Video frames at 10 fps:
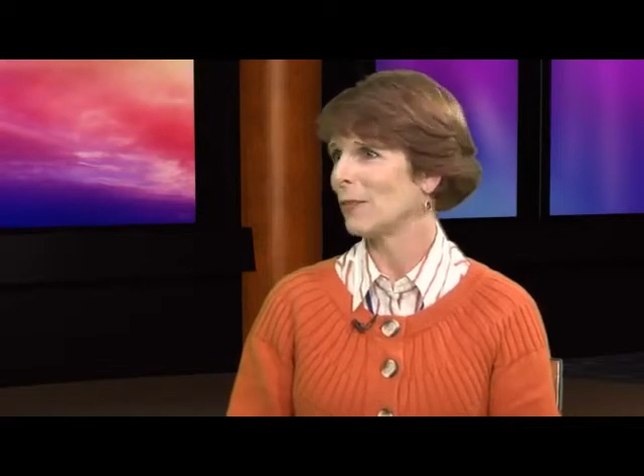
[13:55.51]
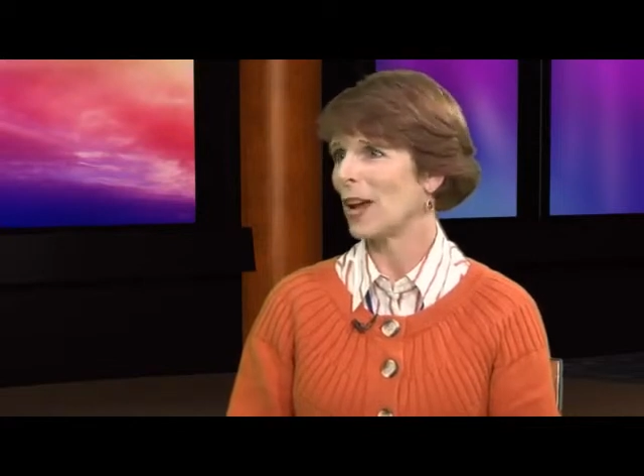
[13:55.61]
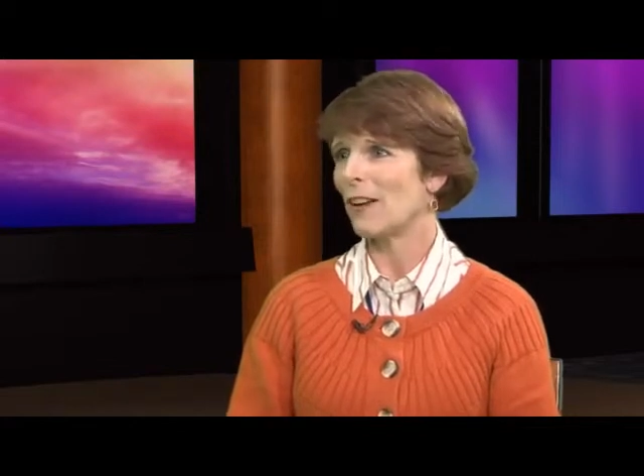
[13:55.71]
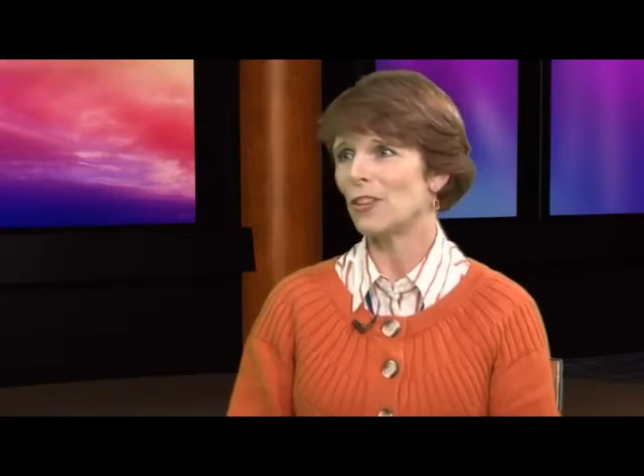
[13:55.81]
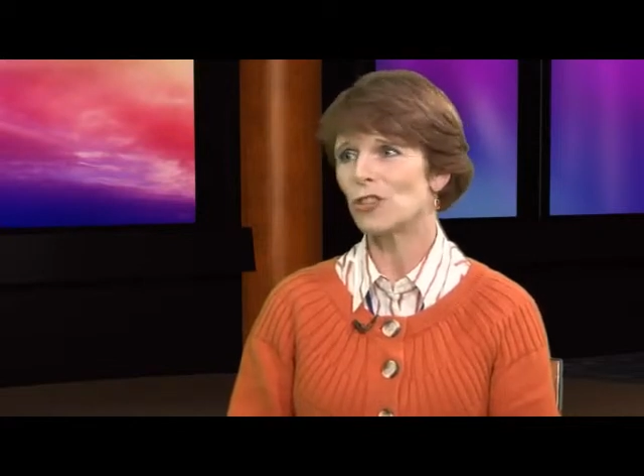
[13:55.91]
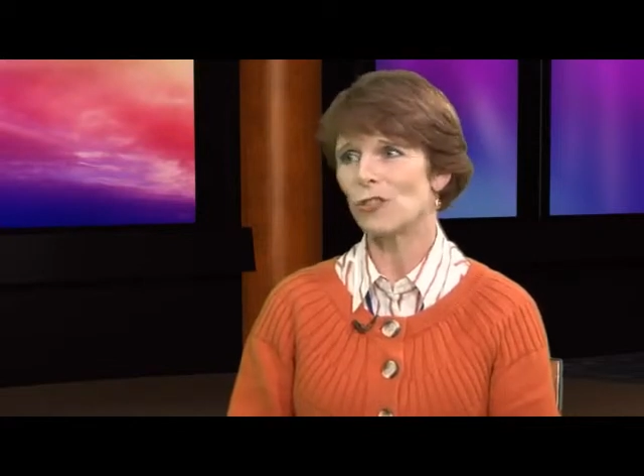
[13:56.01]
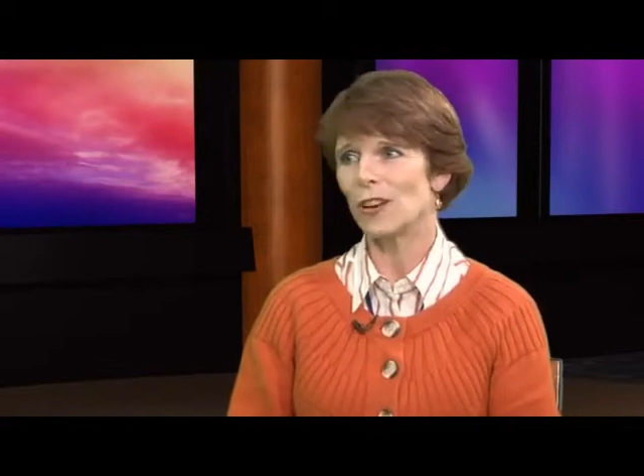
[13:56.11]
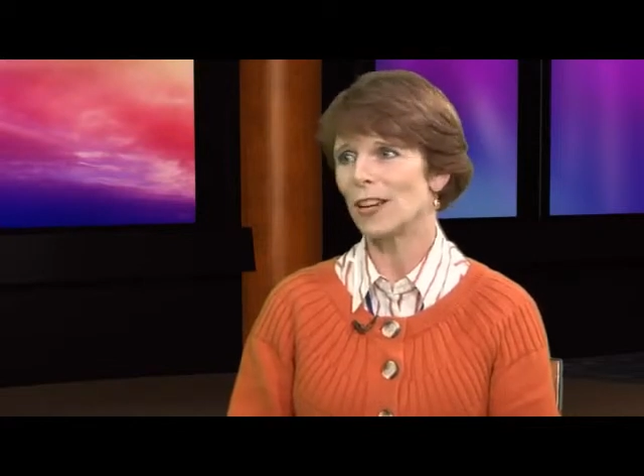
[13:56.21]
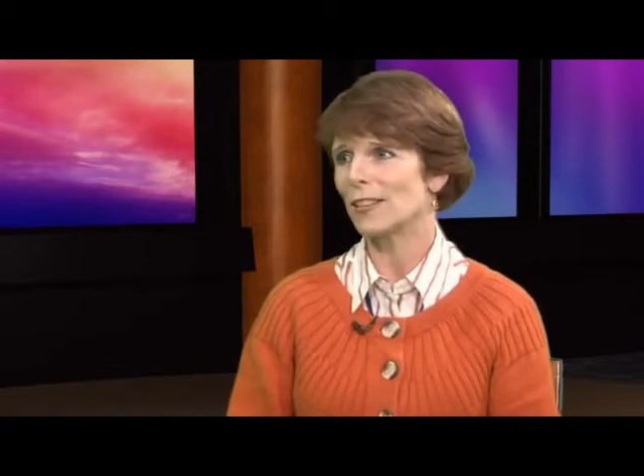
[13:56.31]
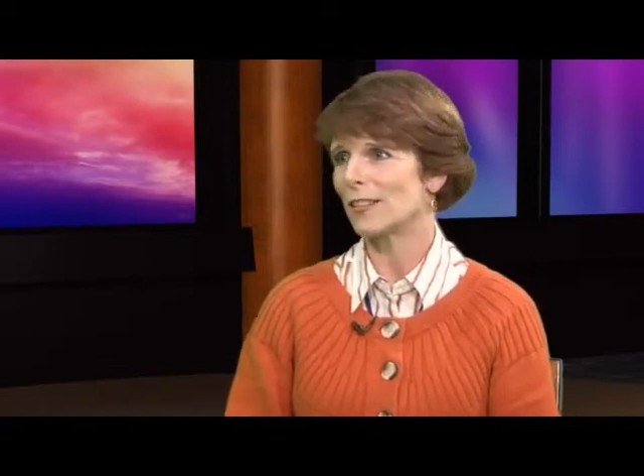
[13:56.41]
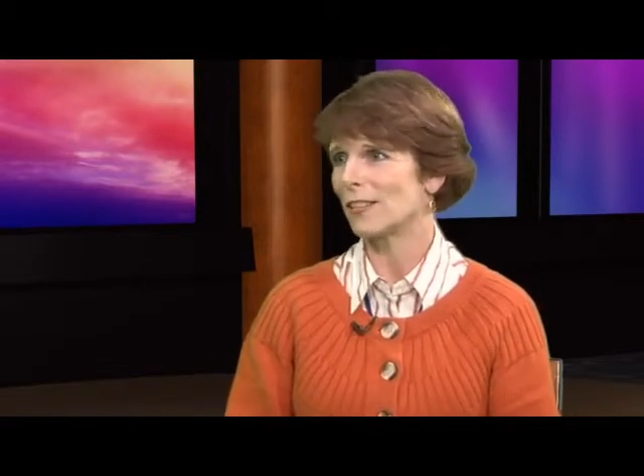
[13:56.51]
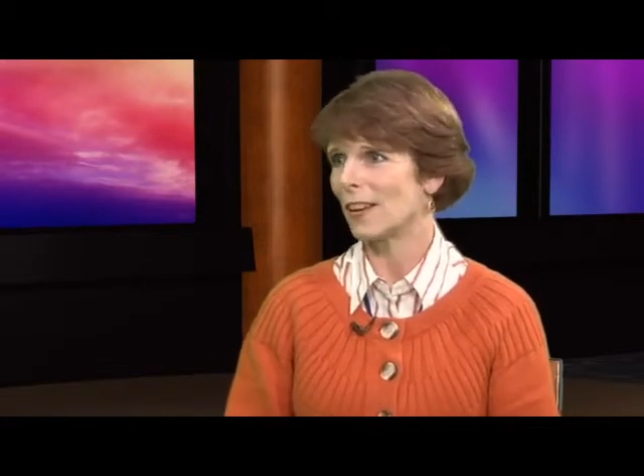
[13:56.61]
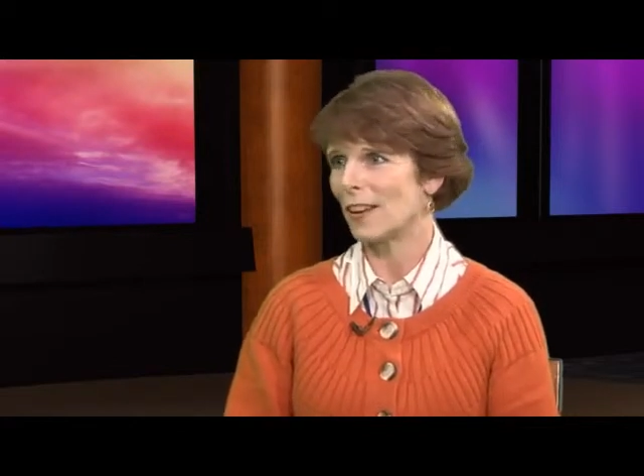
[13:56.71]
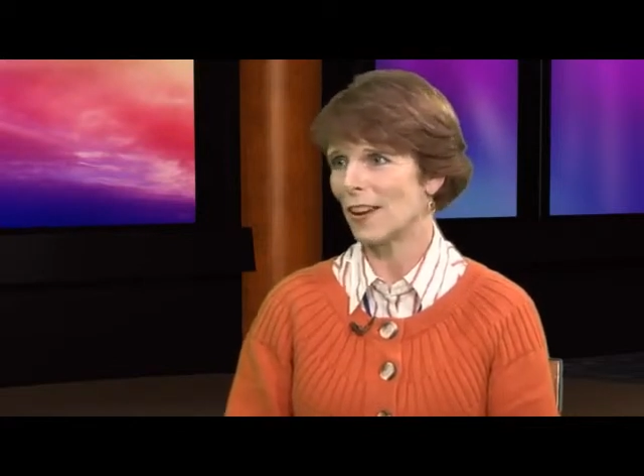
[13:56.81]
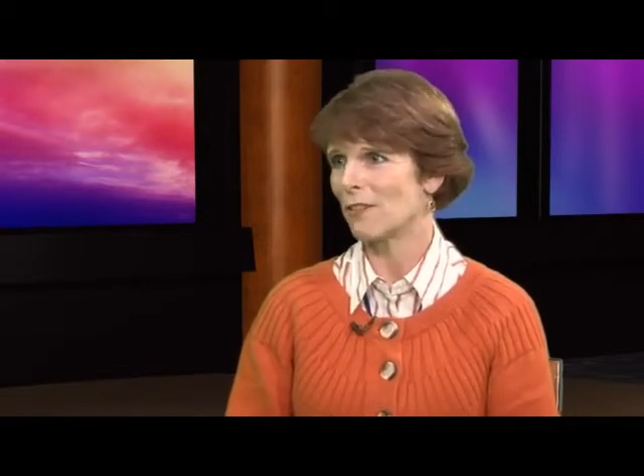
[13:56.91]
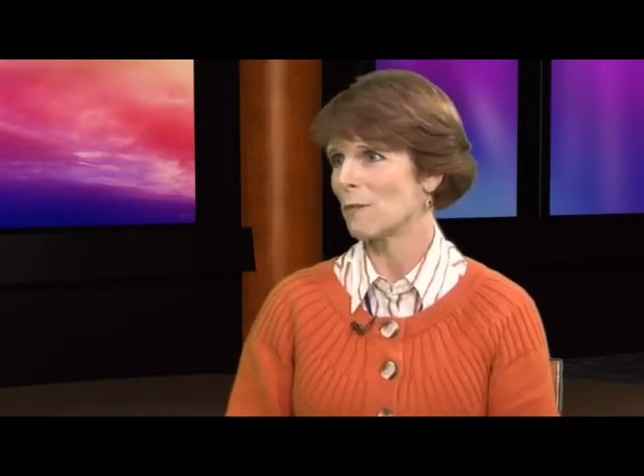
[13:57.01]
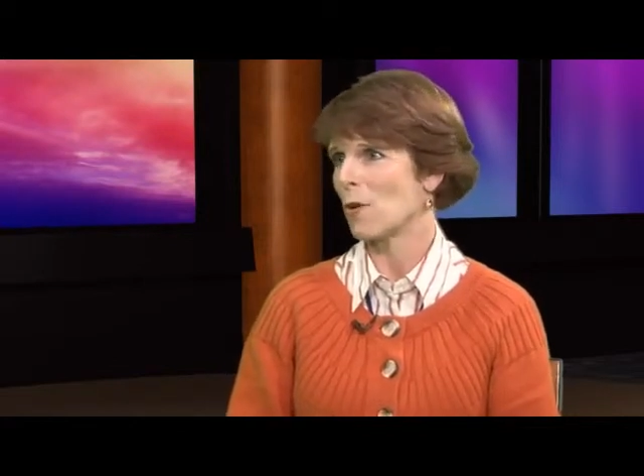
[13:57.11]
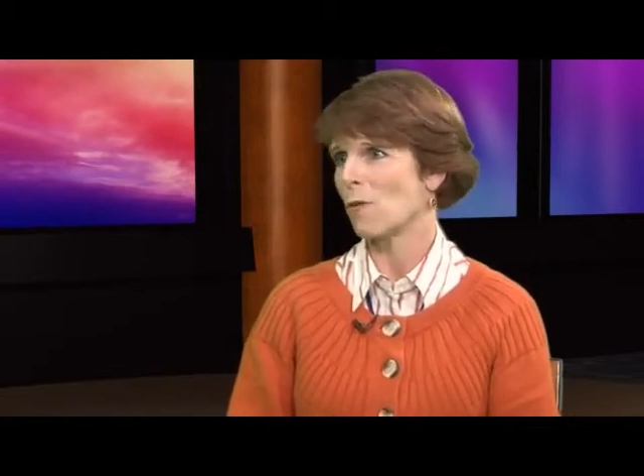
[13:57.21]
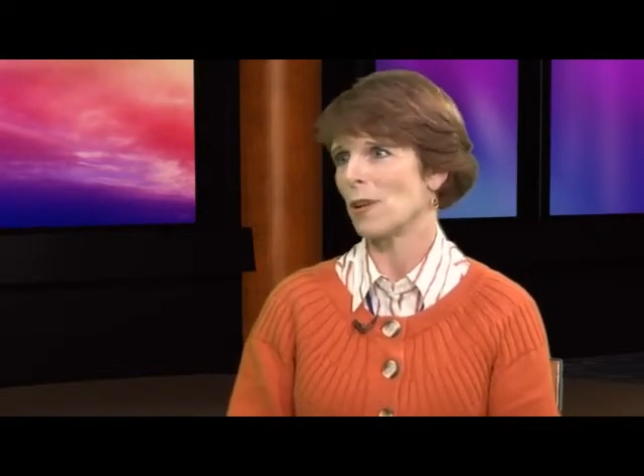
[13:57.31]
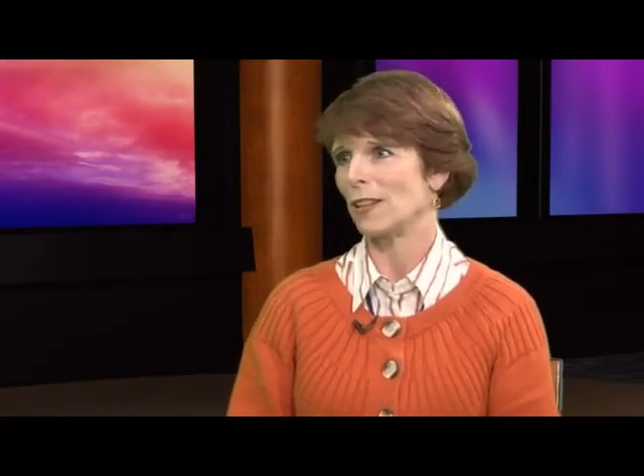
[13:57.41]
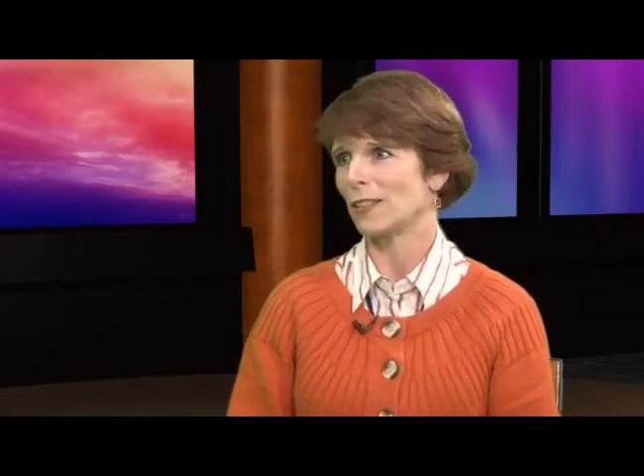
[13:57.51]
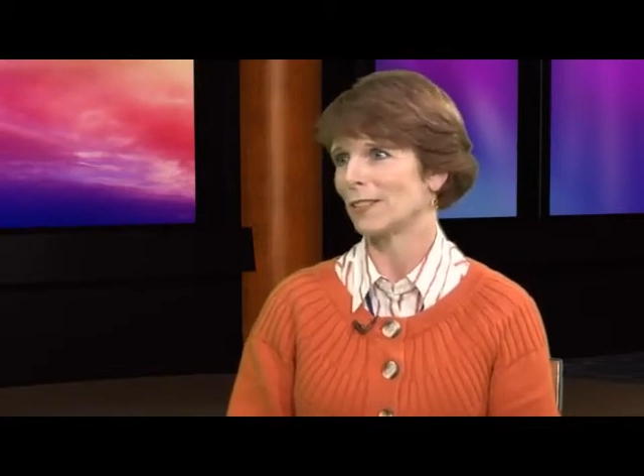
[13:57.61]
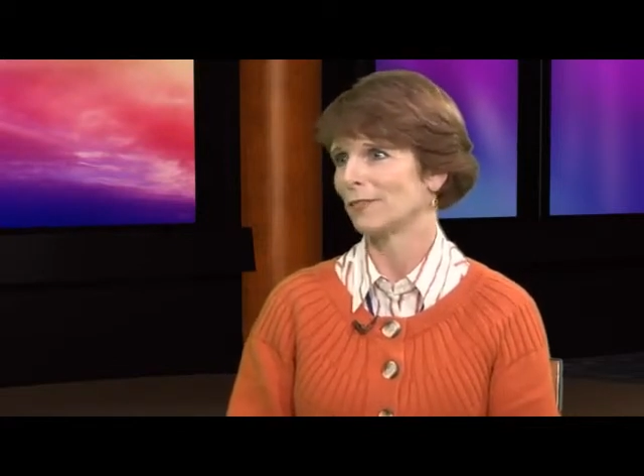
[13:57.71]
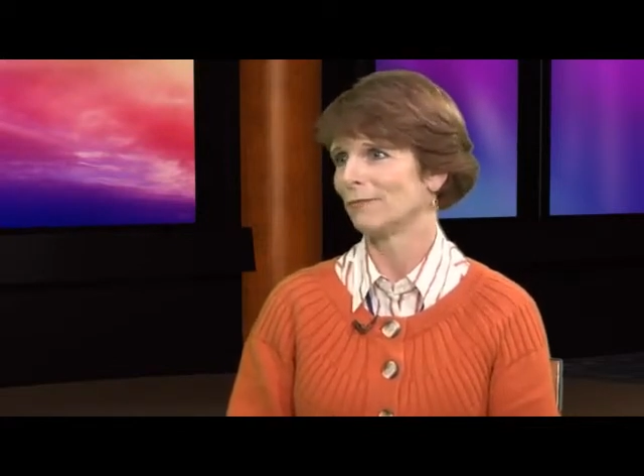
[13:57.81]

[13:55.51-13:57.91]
a choice every moment.